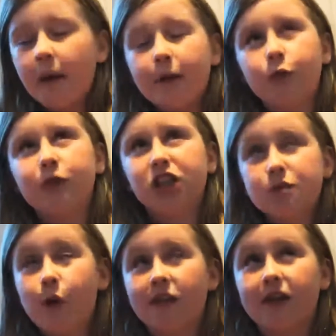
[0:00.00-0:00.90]
Because we
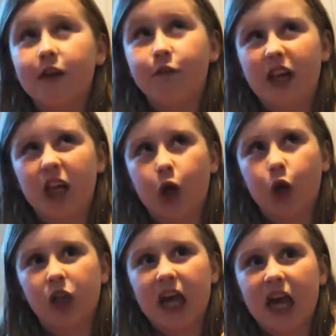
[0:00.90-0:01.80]
just posted a
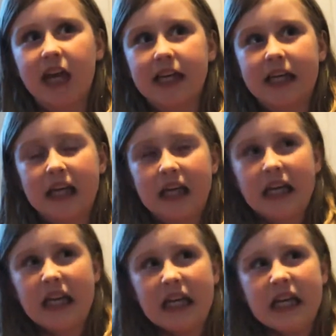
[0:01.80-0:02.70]
video like
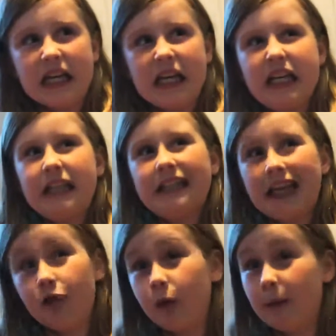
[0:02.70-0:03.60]

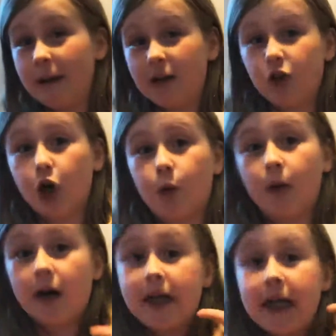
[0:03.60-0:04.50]
10, 20 minutes ago
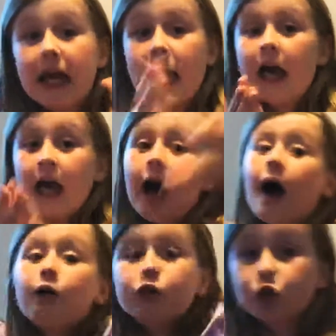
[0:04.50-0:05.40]
on
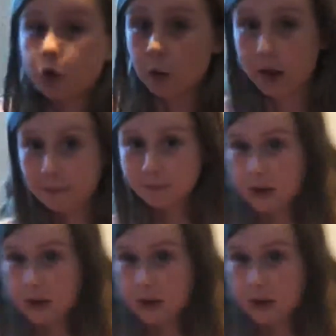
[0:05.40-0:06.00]
house tour.